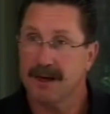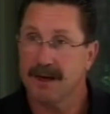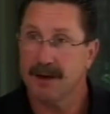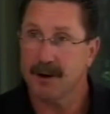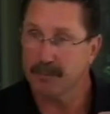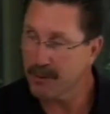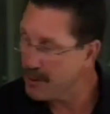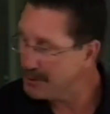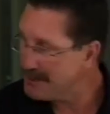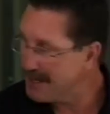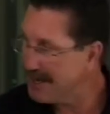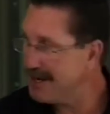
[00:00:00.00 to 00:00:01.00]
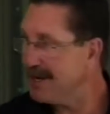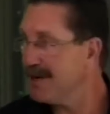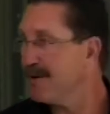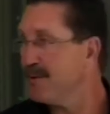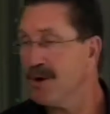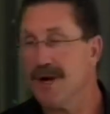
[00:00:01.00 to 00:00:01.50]
approach hitting,
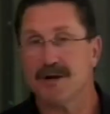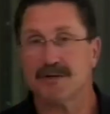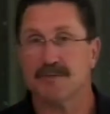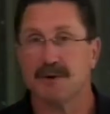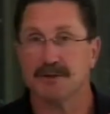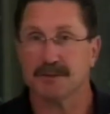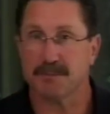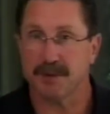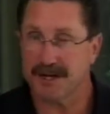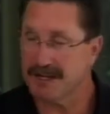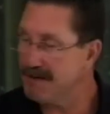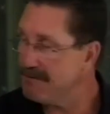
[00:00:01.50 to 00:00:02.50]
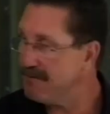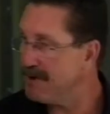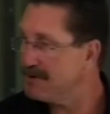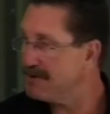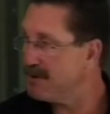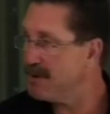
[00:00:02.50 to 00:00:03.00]
the way you're supposed to play defense,
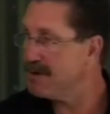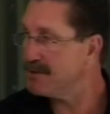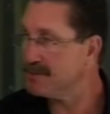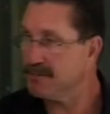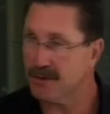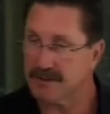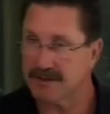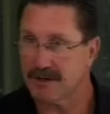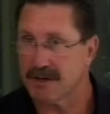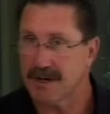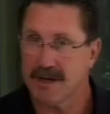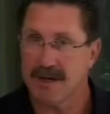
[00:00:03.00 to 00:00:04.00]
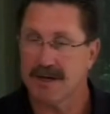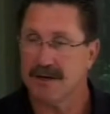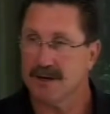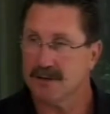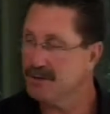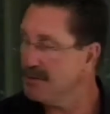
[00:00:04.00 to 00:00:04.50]
the way you're supposed to, you
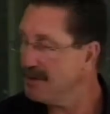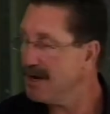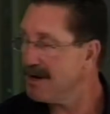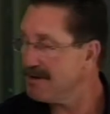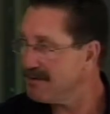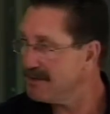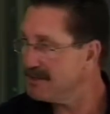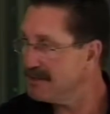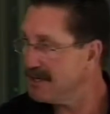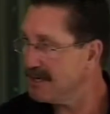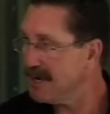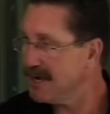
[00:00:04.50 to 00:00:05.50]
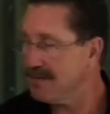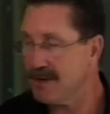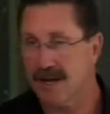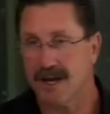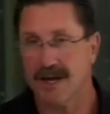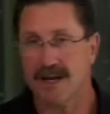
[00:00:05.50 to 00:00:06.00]
know, do a lot of things in the game. And,
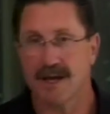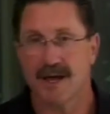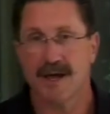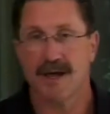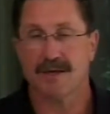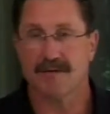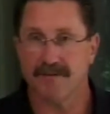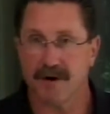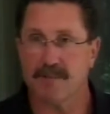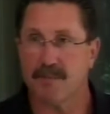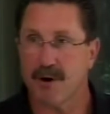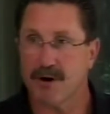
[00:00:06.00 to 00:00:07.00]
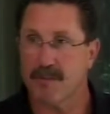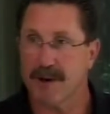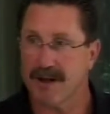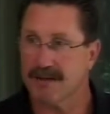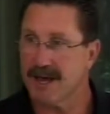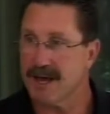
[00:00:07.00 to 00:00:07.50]
and the fun part
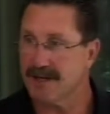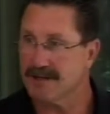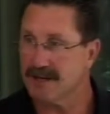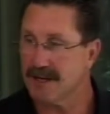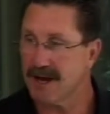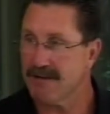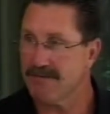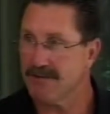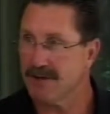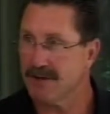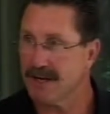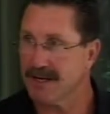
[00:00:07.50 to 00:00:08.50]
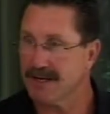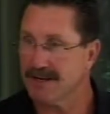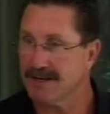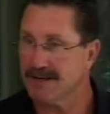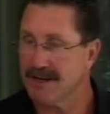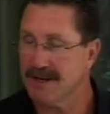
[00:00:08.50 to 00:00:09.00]
about that is that I feel like
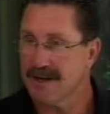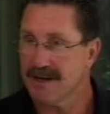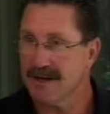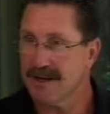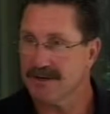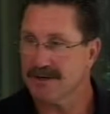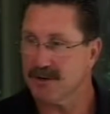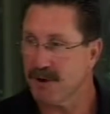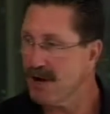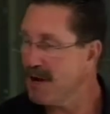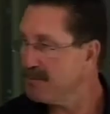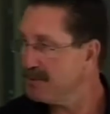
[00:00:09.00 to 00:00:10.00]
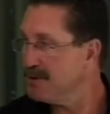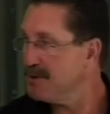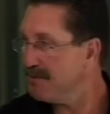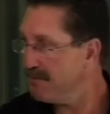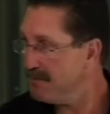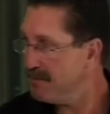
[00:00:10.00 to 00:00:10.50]
it's, it's a great opportunity
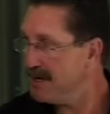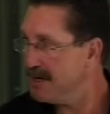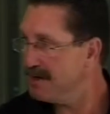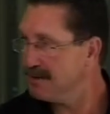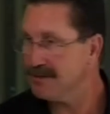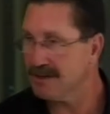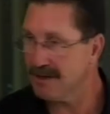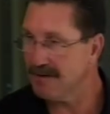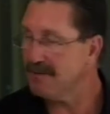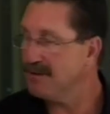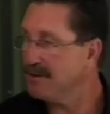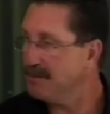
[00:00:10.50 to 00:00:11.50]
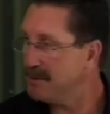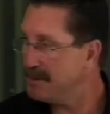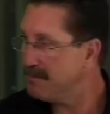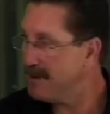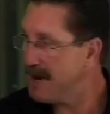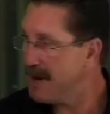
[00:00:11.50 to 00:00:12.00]
for me to give a little bit
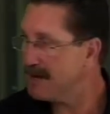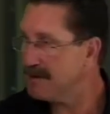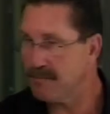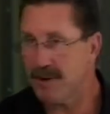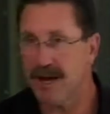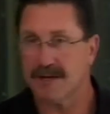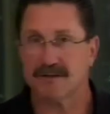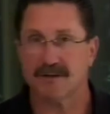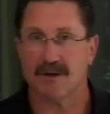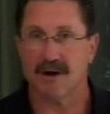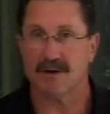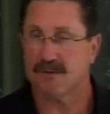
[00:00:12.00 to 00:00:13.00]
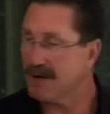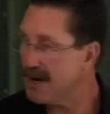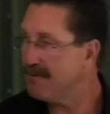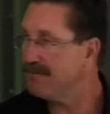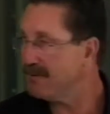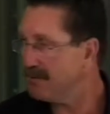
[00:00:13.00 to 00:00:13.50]
back and pass along what
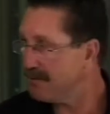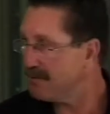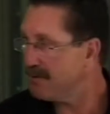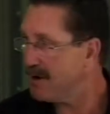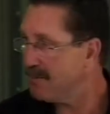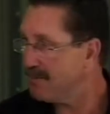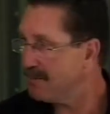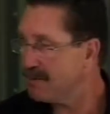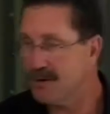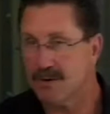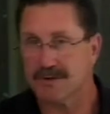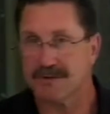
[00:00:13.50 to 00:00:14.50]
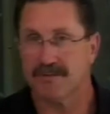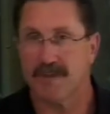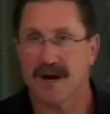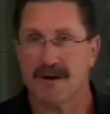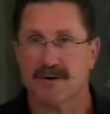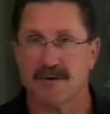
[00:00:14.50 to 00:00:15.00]
I've learned throughout the course of my
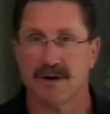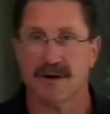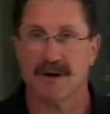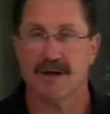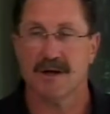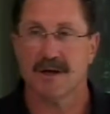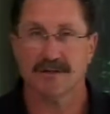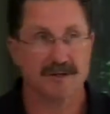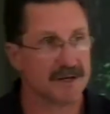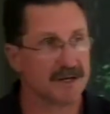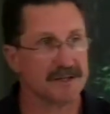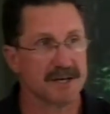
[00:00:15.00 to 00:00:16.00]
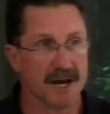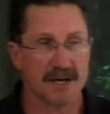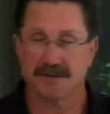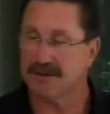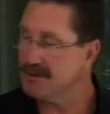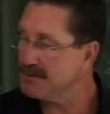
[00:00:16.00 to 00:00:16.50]
career to these guys
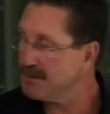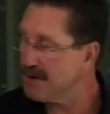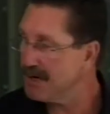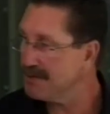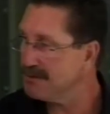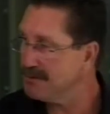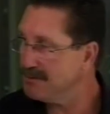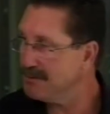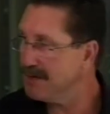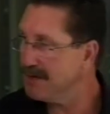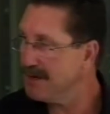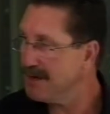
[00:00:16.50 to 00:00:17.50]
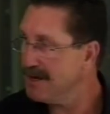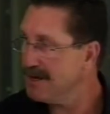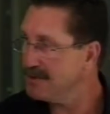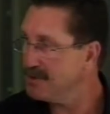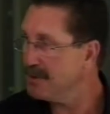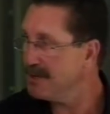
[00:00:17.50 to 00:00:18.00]
that are trying to uh,
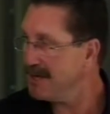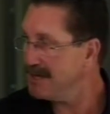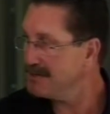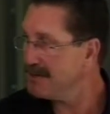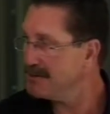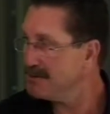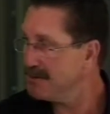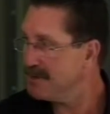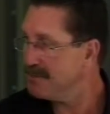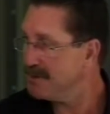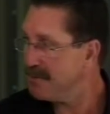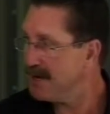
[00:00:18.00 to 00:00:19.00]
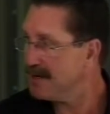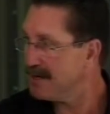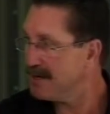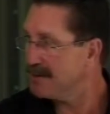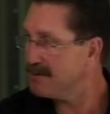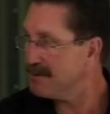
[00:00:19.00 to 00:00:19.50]
to realize their dream and making
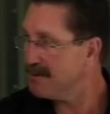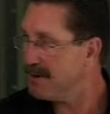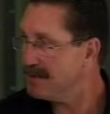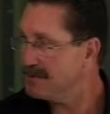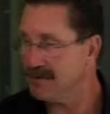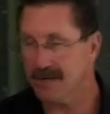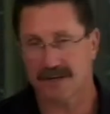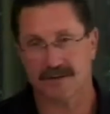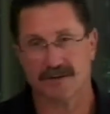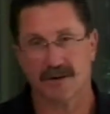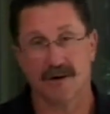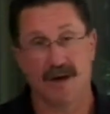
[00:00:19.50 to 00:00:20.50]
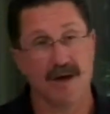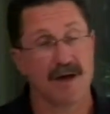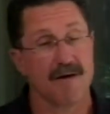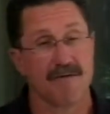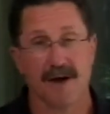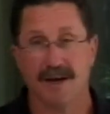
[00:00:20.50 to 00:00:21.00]
it to the major leagues. So
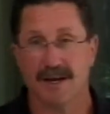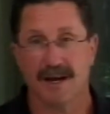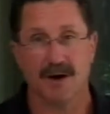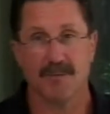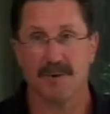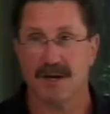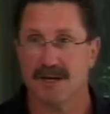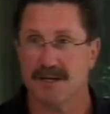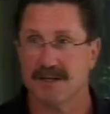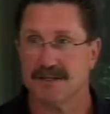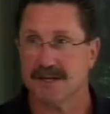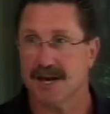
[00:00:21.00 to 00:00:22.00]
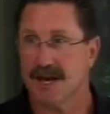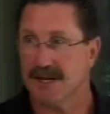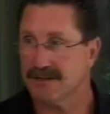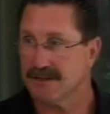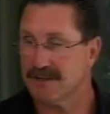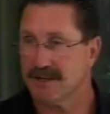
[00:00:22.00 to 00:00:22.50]
if I can help any of these
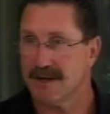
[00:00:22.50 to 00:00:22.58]
guys and